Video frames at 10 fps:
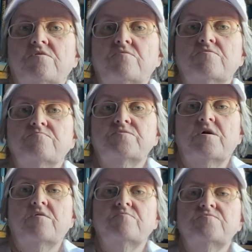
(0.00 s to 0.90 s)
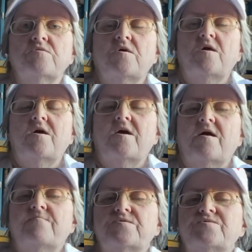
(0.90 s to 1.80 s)
know themselves.
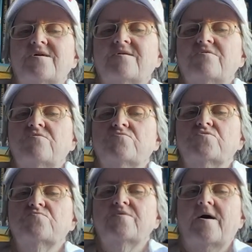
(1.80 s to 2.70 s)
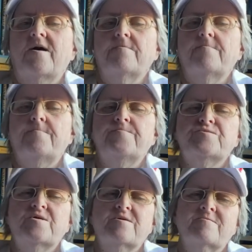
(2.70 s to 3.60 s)
And the second you do that, and the
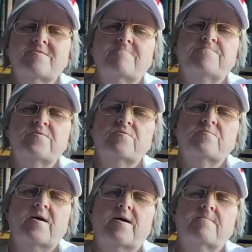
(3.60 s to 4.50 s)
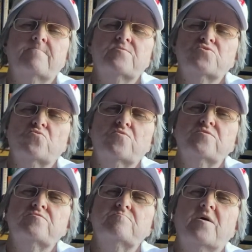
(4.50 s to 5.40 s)
second they feel that, it's going
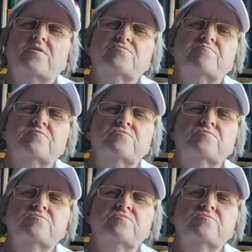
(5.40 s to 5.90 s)
to massively